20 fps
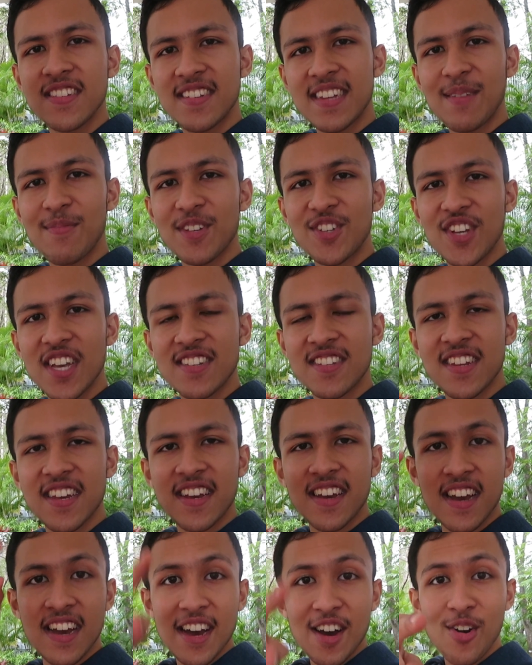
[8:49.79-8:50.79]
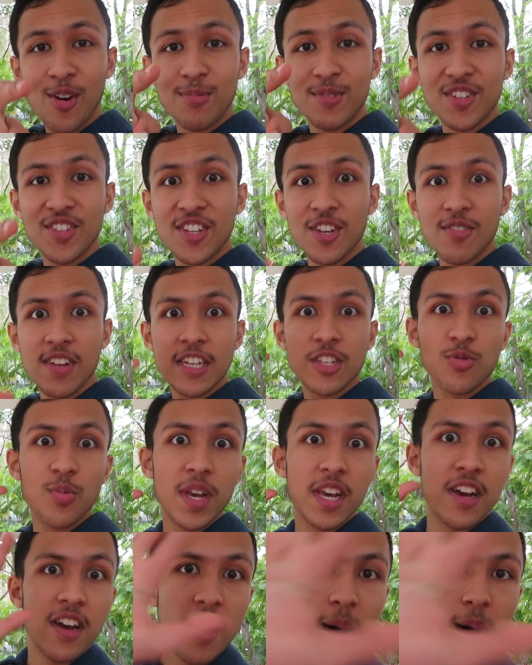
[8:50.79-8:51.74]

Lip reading: stay majestic. Hope to see you next week.